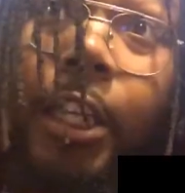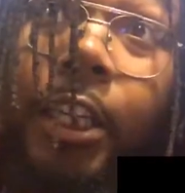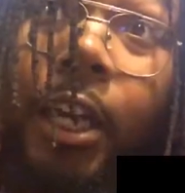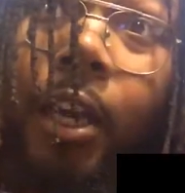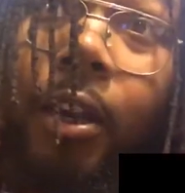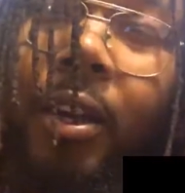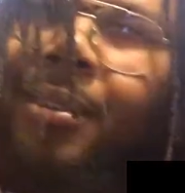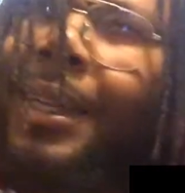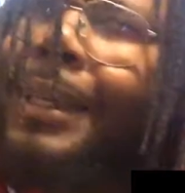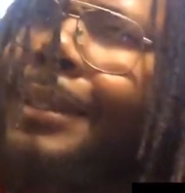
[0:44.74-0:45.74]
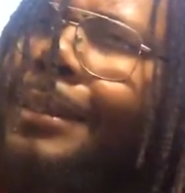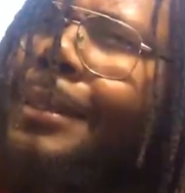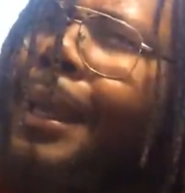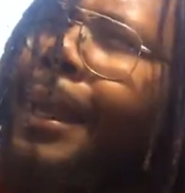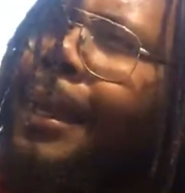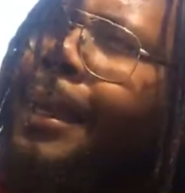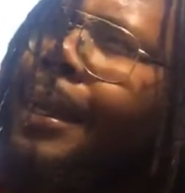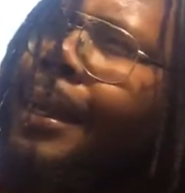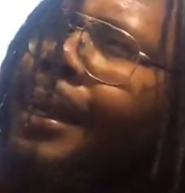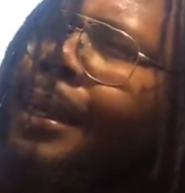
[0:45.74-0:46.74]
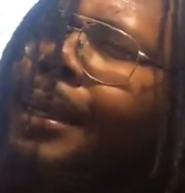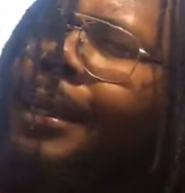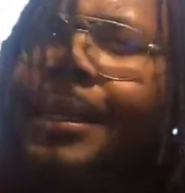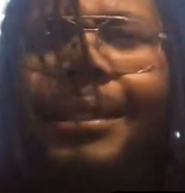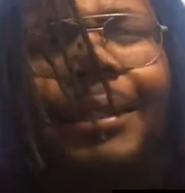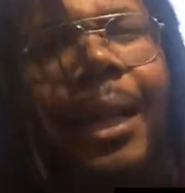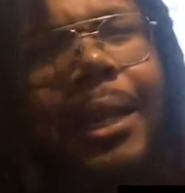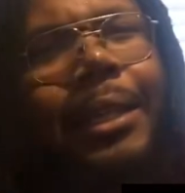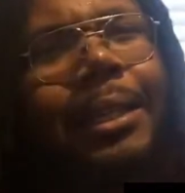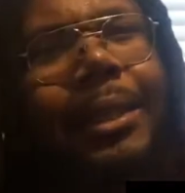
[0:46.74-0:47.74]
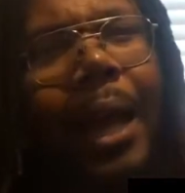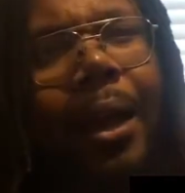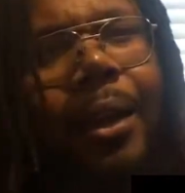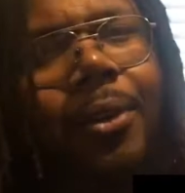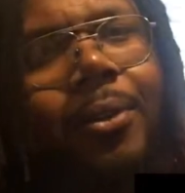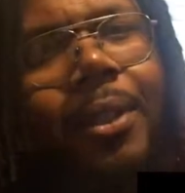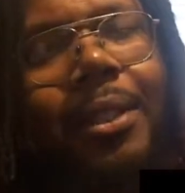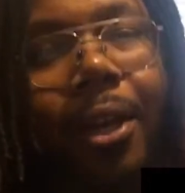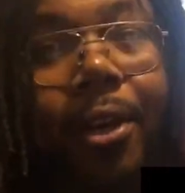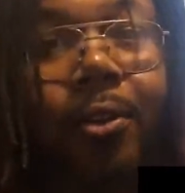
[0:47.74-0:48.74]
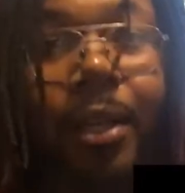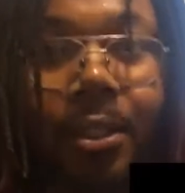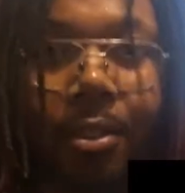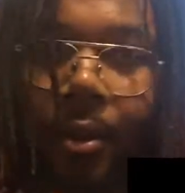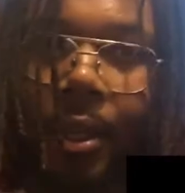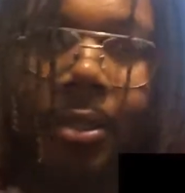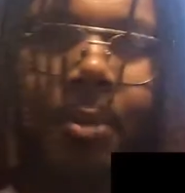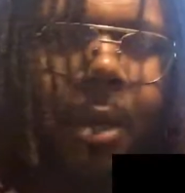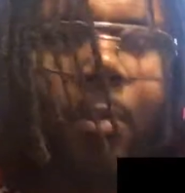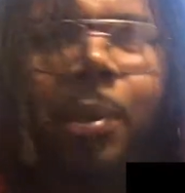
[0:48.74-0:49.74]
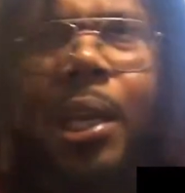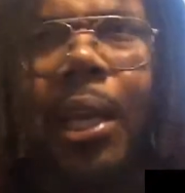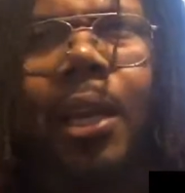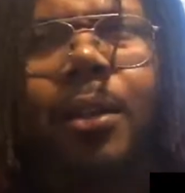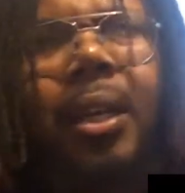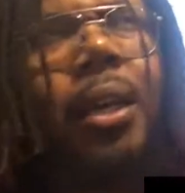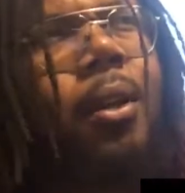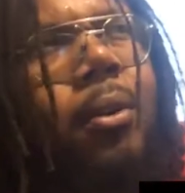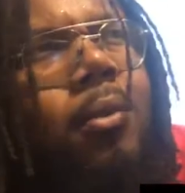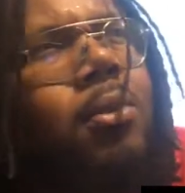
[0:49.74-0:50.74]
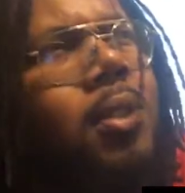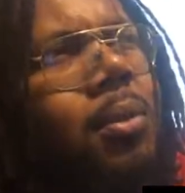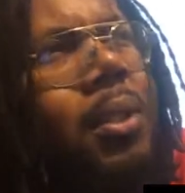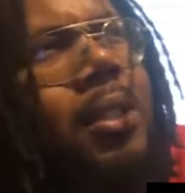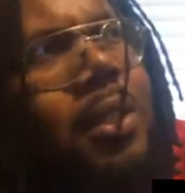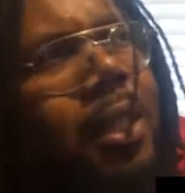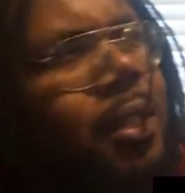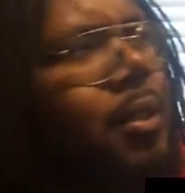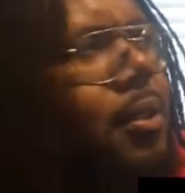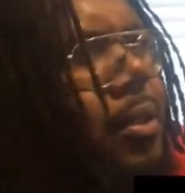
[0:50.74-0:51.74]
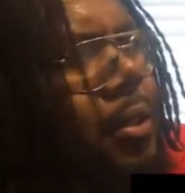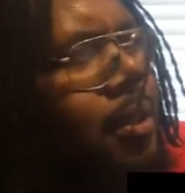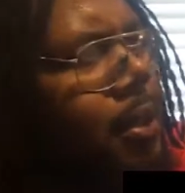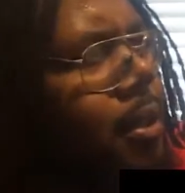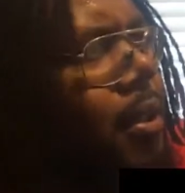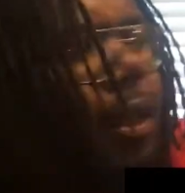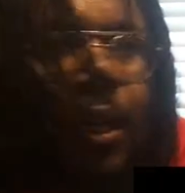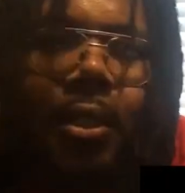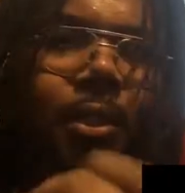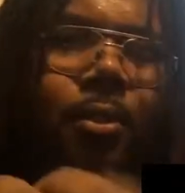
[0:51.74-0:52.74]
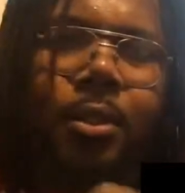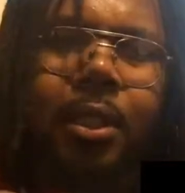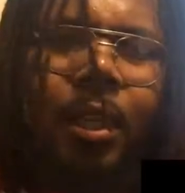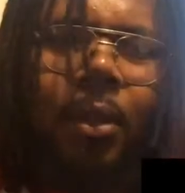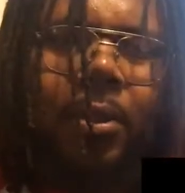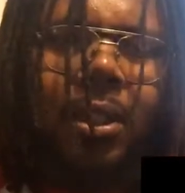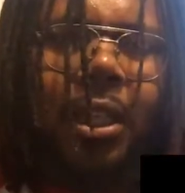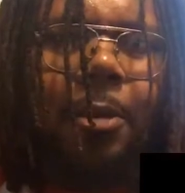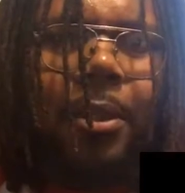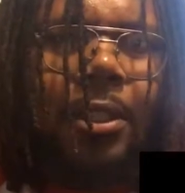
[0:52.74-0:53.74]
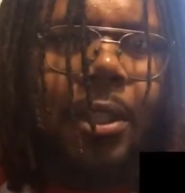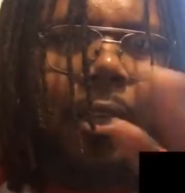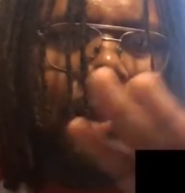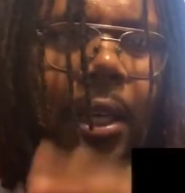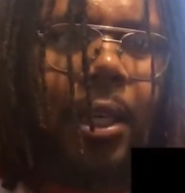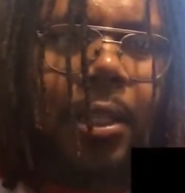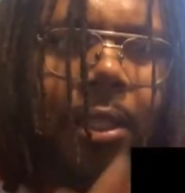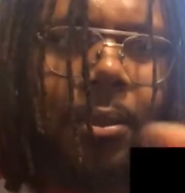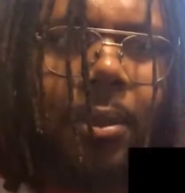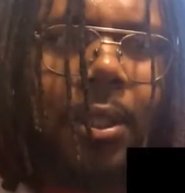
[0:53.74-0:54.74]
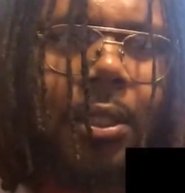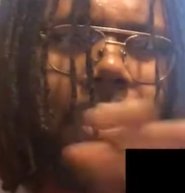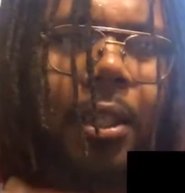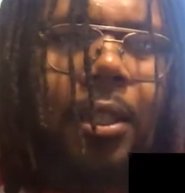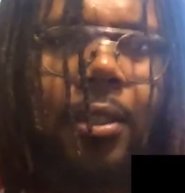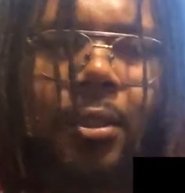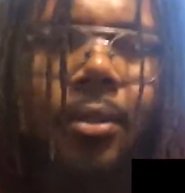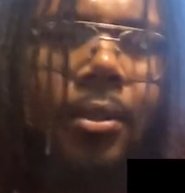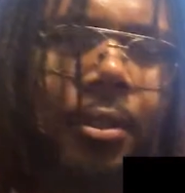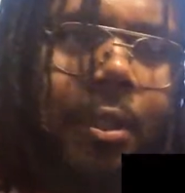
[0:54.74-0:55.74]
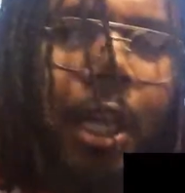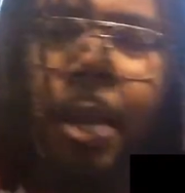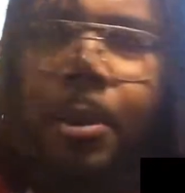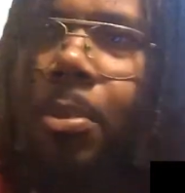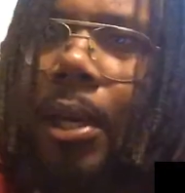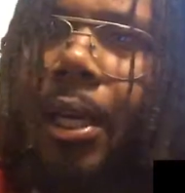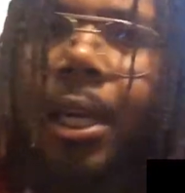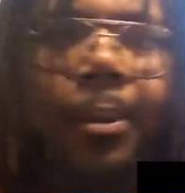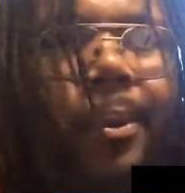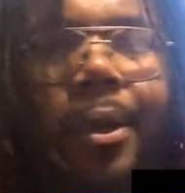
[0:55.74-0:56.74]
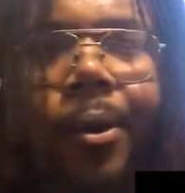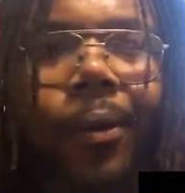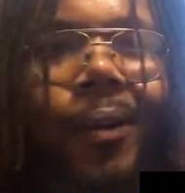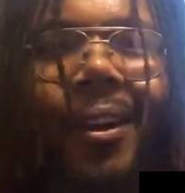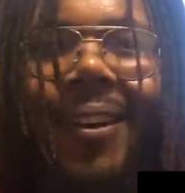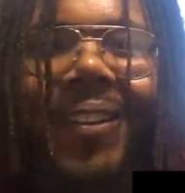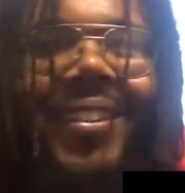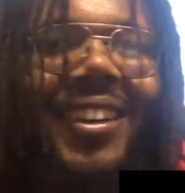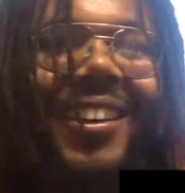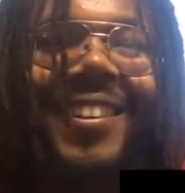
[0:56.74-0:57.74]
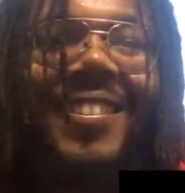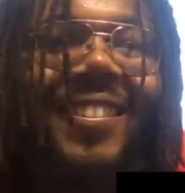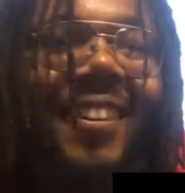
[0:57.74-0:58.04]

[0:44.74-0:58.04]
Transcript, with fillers: I heard, I was like, dang, I need to download this. I heard it on Instagram. Somebody was playing. I was like, oh shit, what is this? I showed something like, what's the name of this song? I need to see what this is. I be playing that video over and over and over.